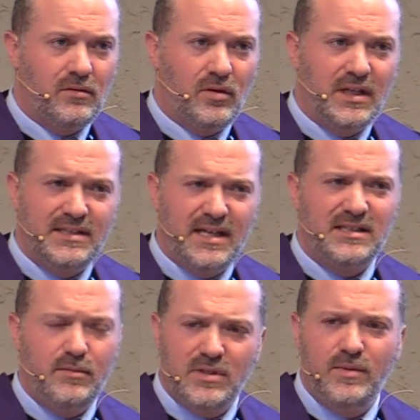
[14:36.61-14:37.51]
Or at least that
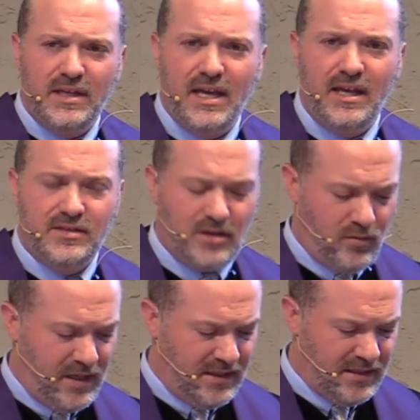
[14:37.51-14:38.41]
seems to be the case in
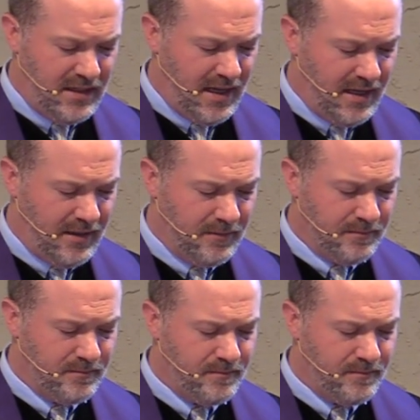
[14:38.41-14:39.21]
our reading today.